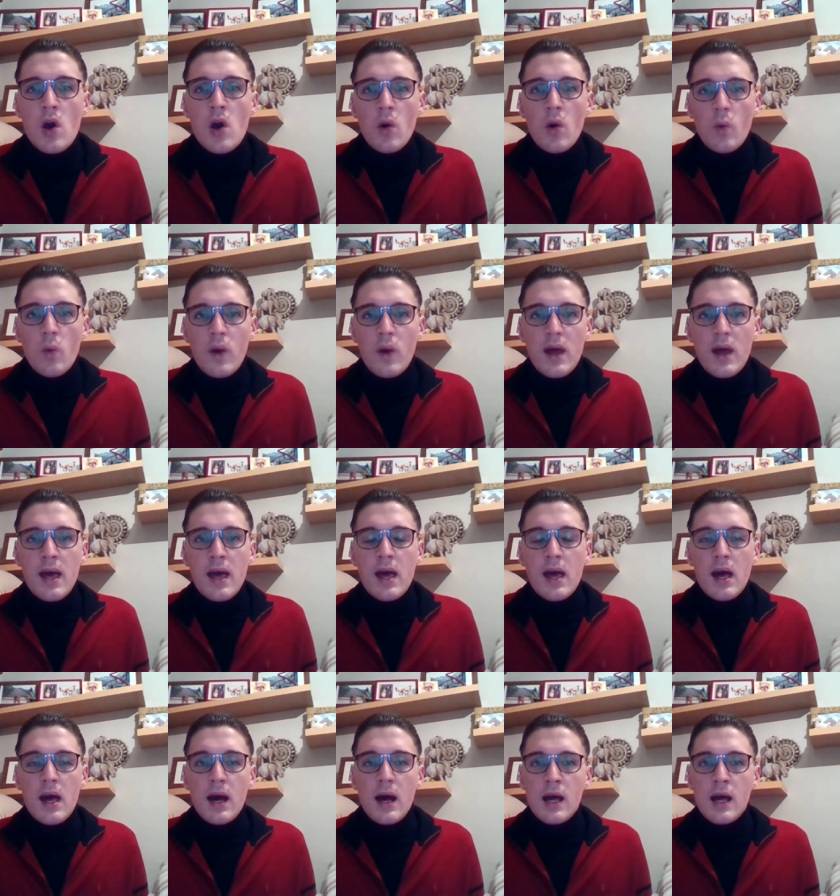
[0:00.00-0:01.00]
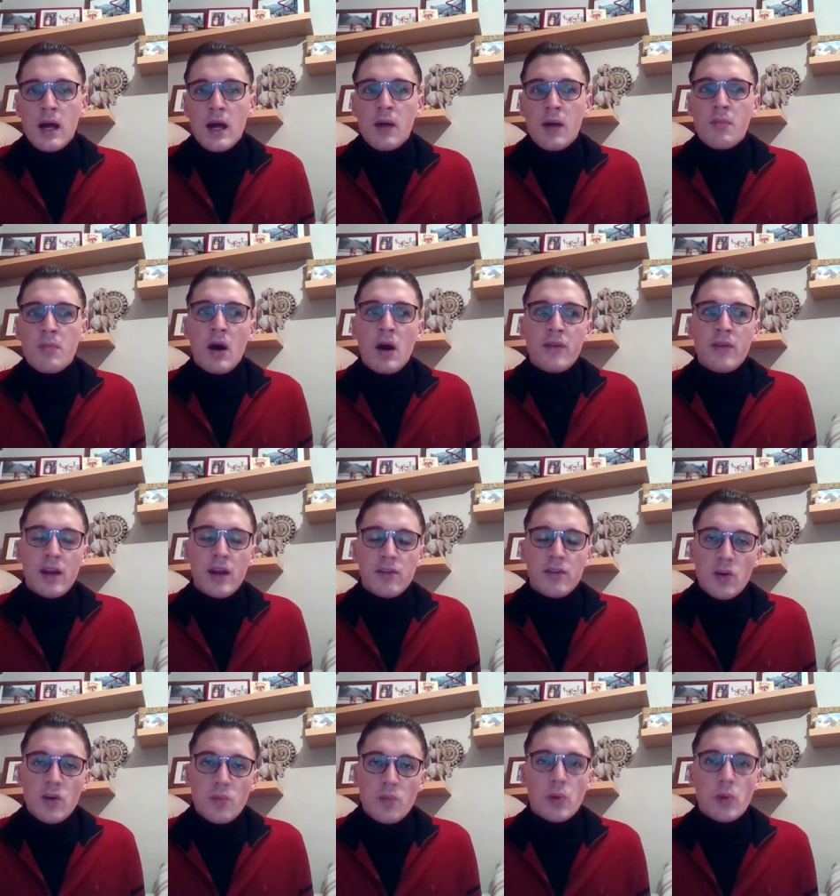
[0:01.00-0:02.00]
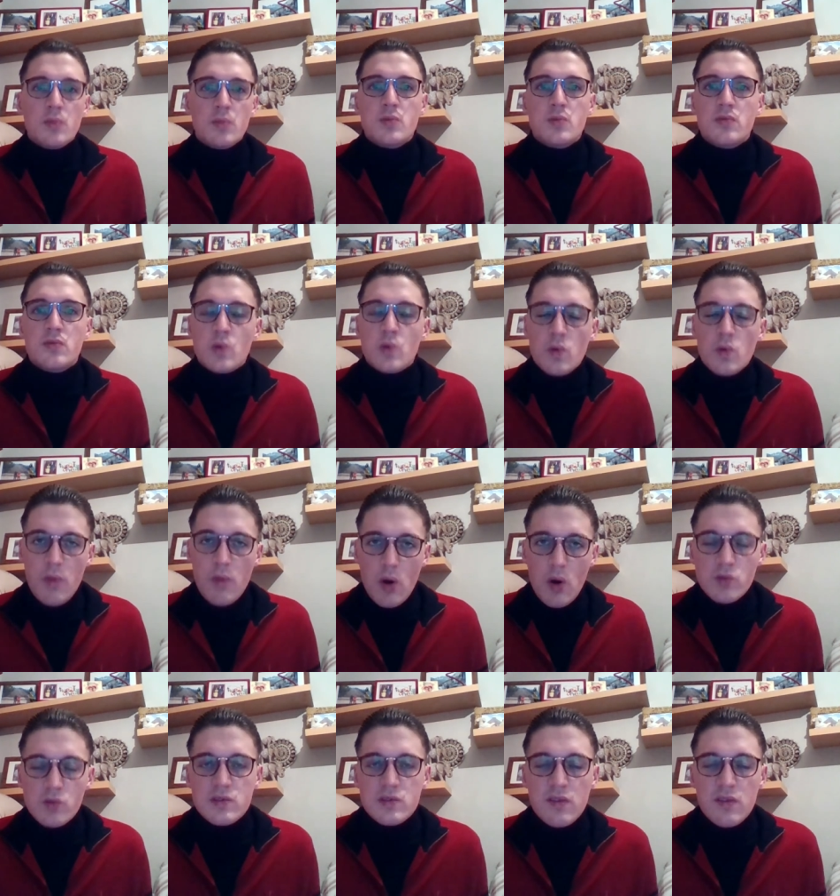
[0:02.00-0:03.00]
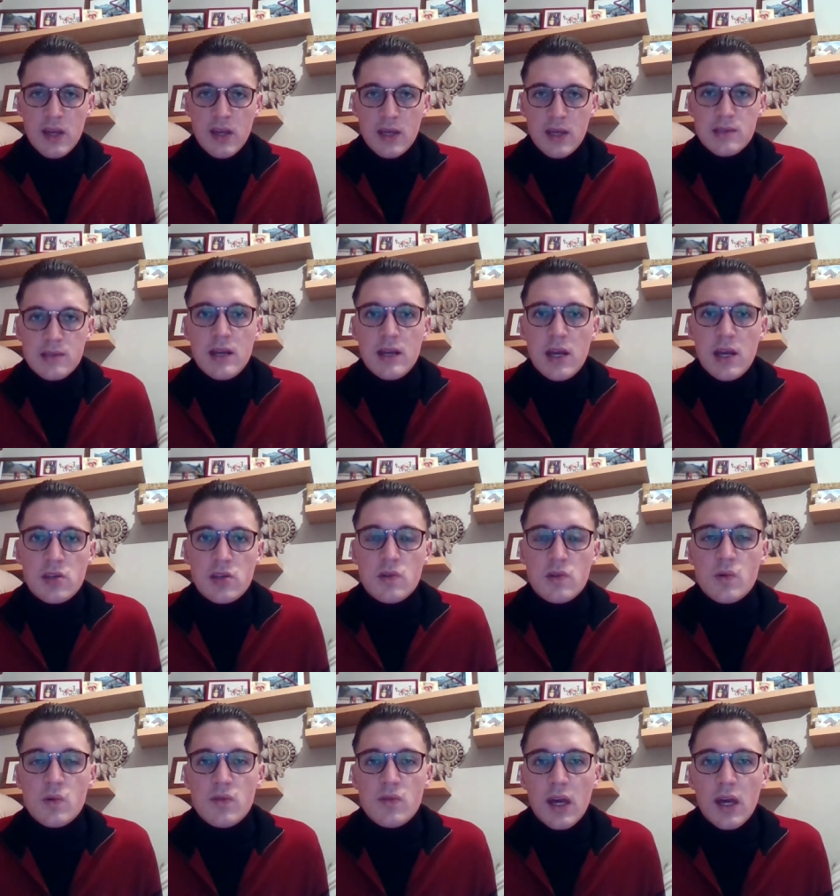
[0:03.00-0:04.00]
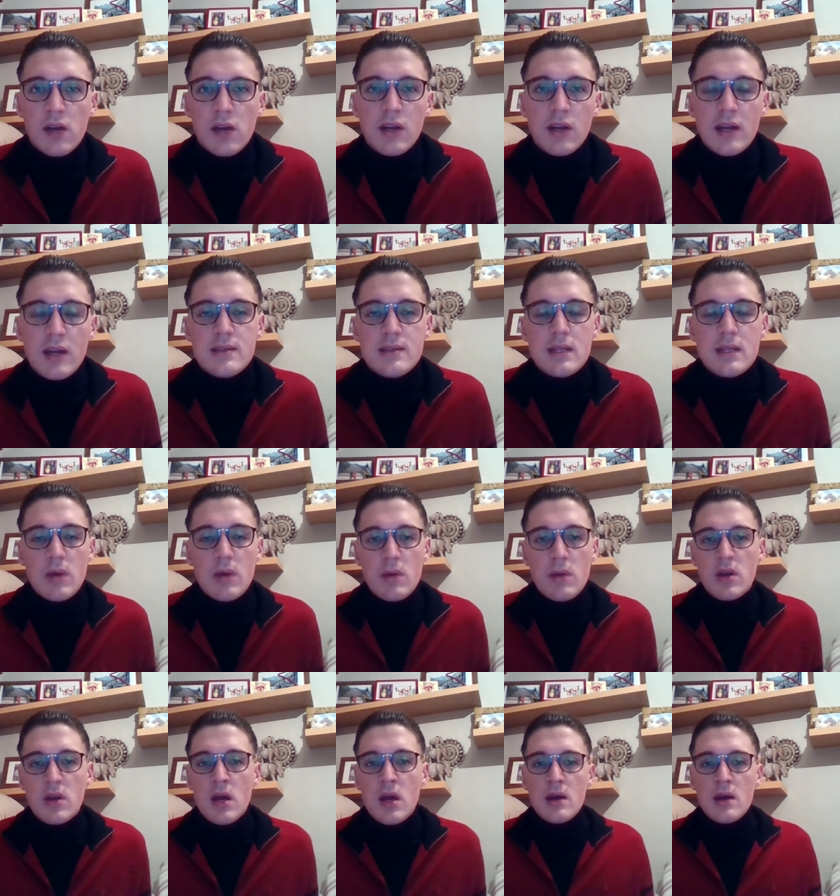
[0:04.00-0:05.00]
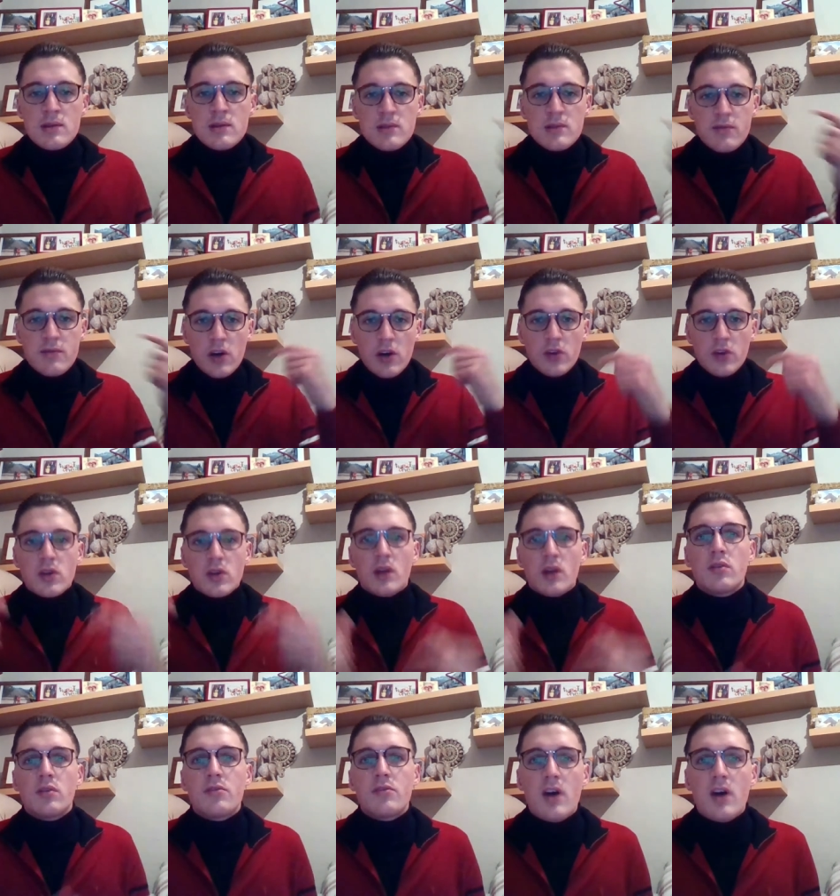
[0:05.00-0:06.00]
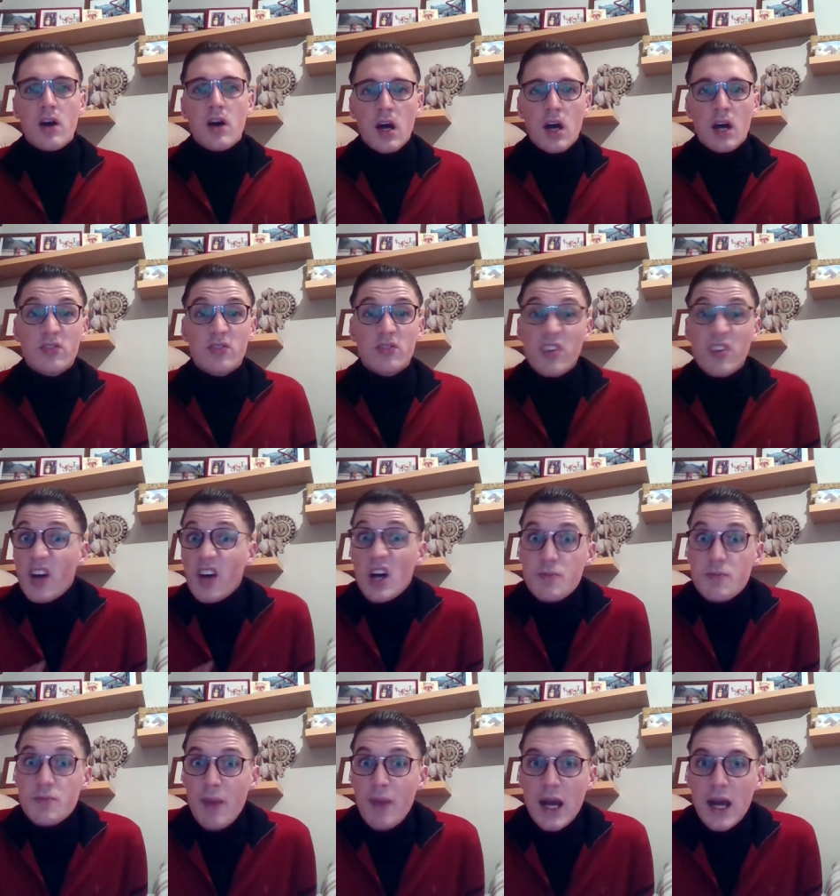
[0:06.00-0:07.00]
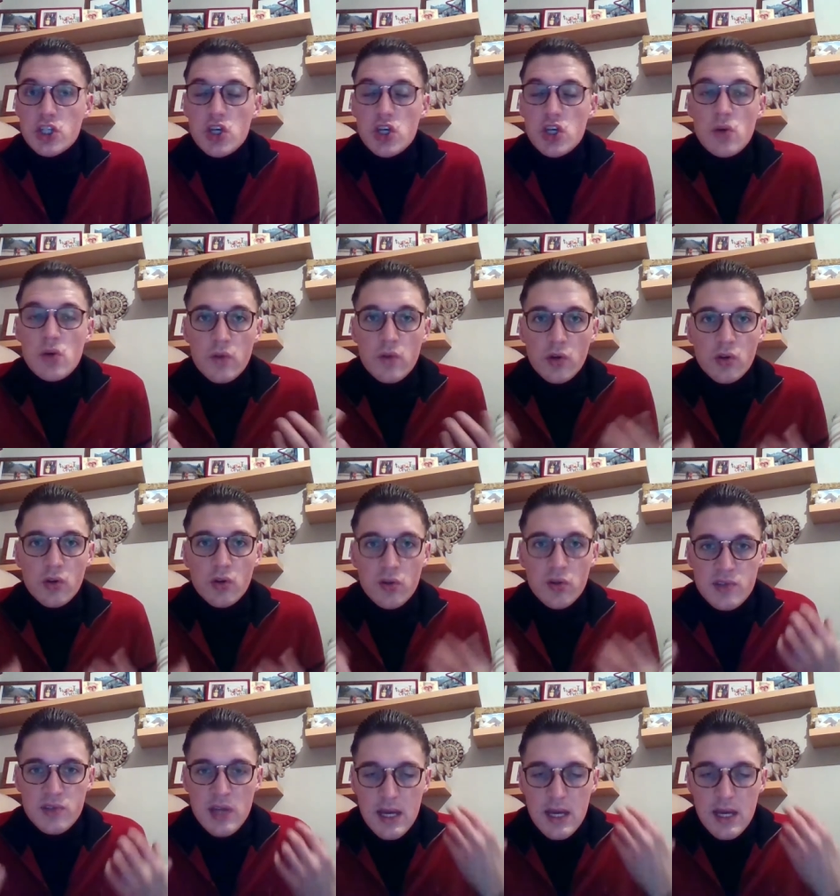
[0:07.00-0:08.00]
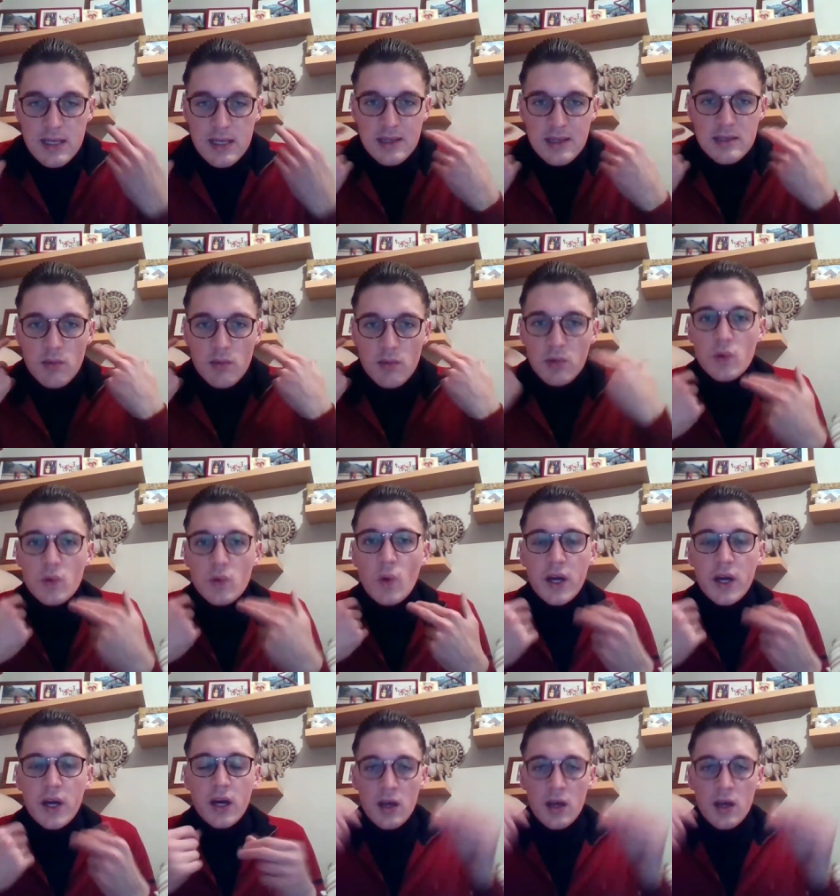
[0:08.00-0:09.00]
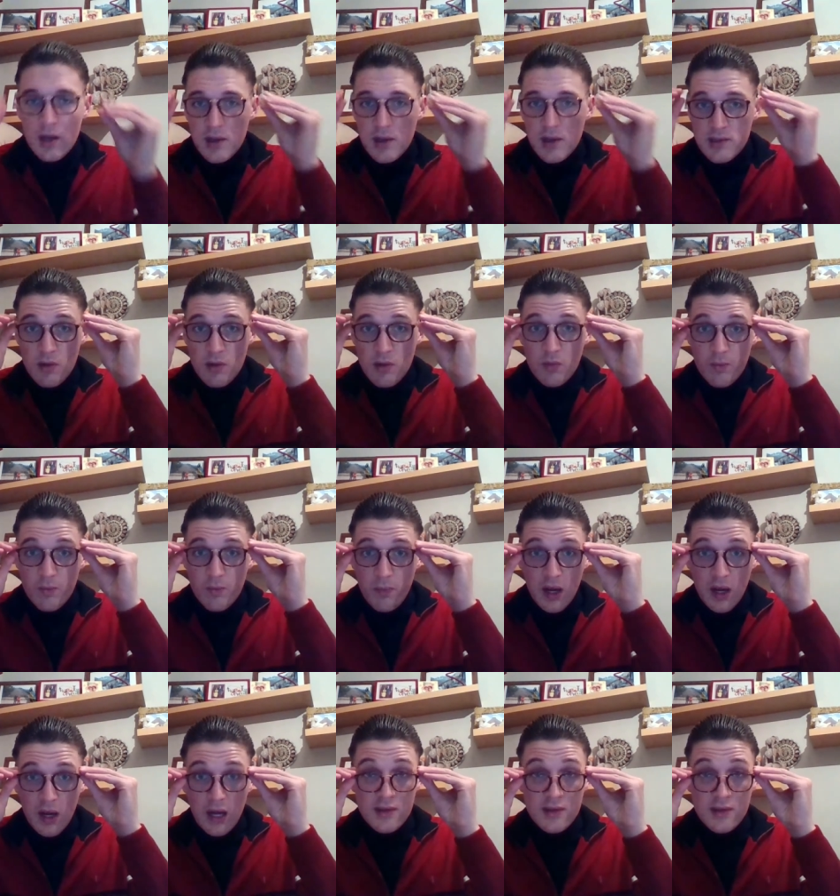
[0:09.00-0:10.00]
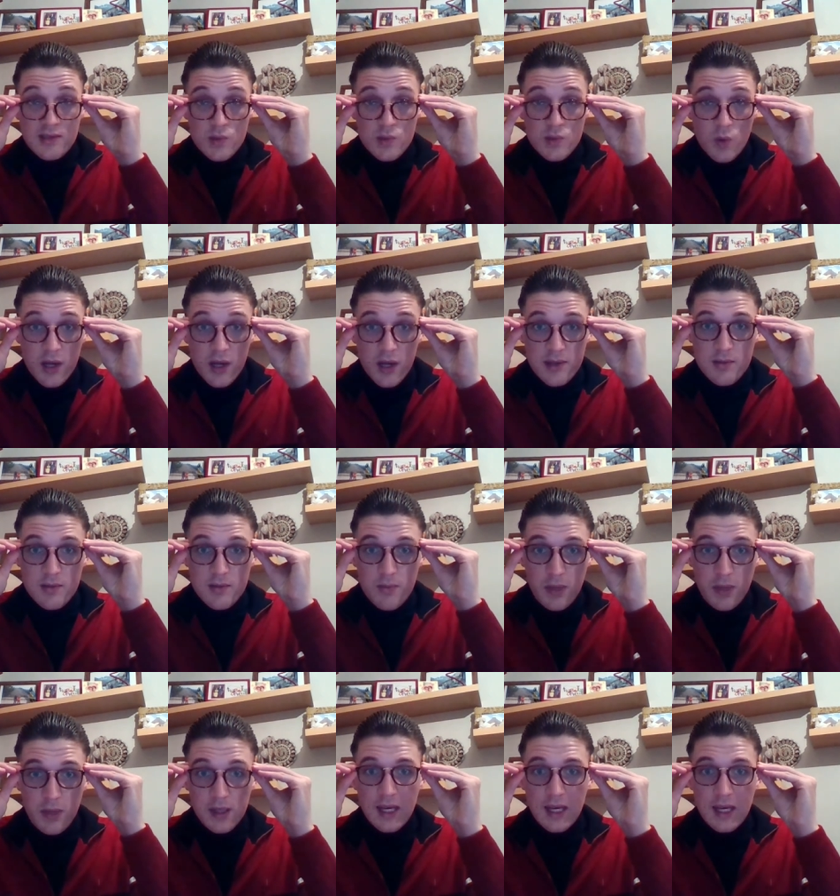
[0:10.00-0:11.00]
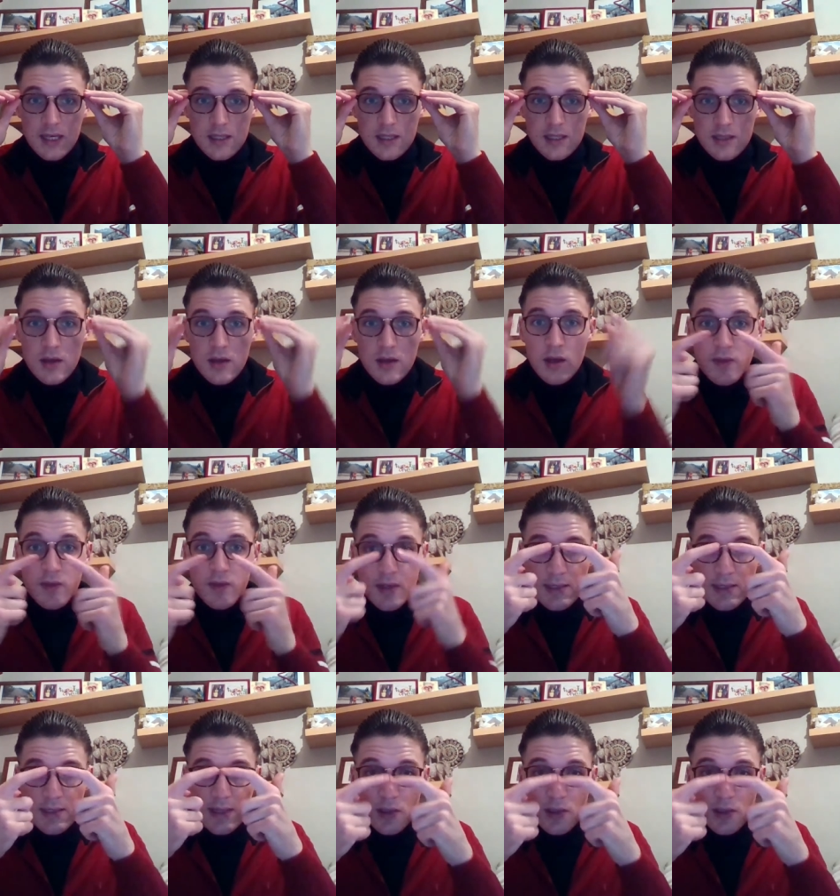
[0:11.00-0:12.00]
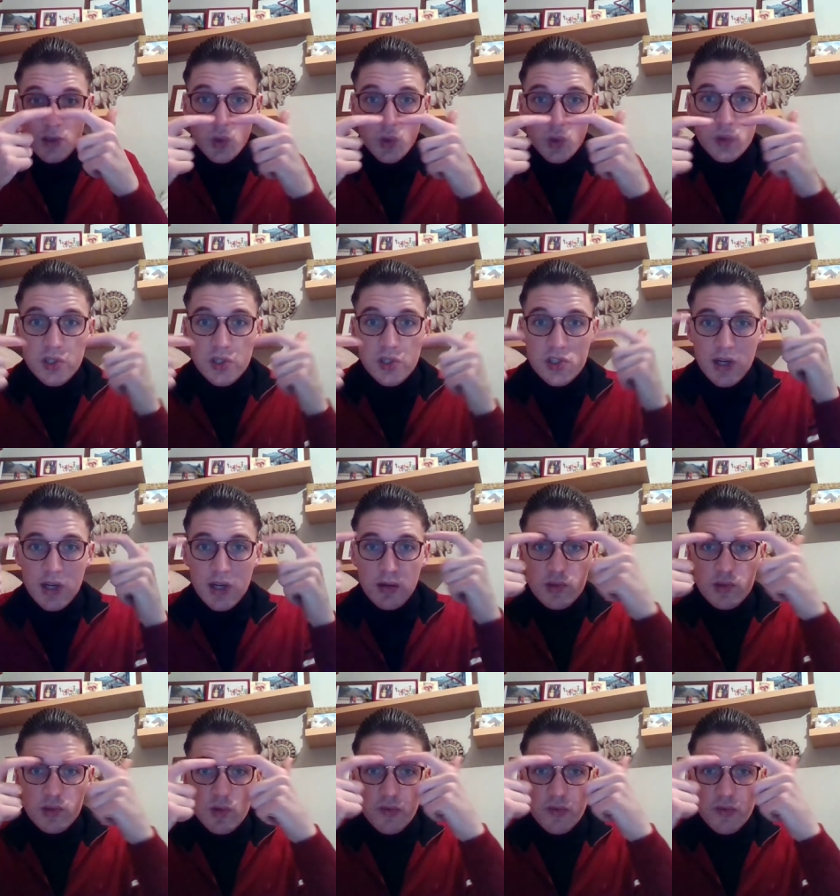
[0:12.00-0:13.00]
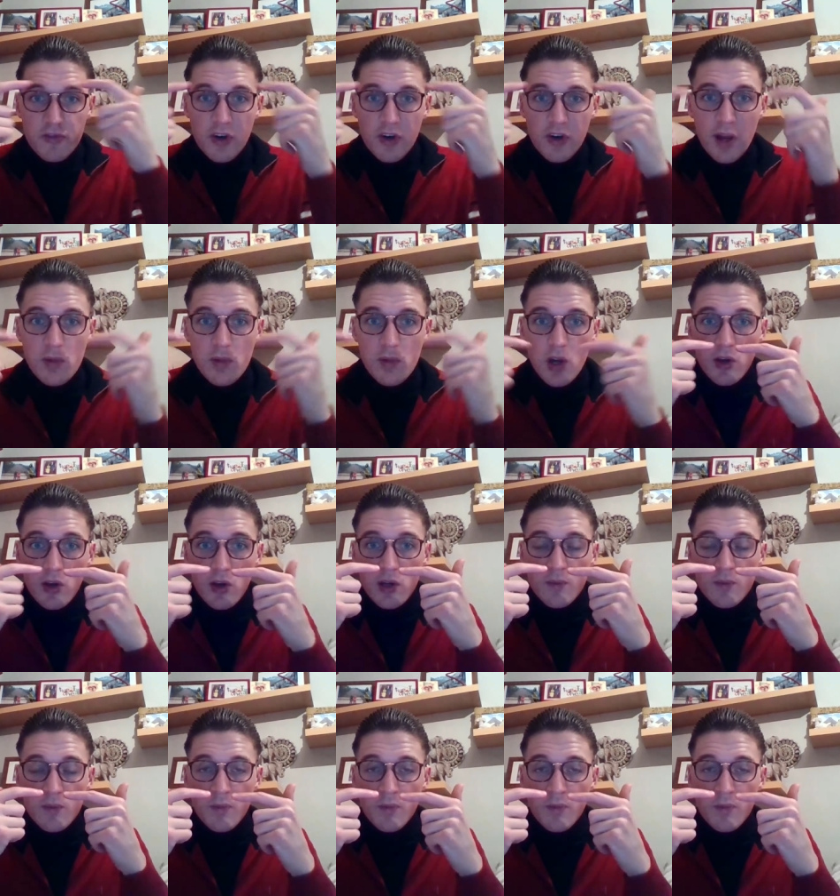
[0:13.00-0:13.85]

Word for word: where um, I've had a few problems with sort of molds and things and issues with the hearing aids at the moment. So very often I revert, I revert back to the CROS system with the wire. So glasses wise, by Gant, this is like a tortoise shell sort of frame look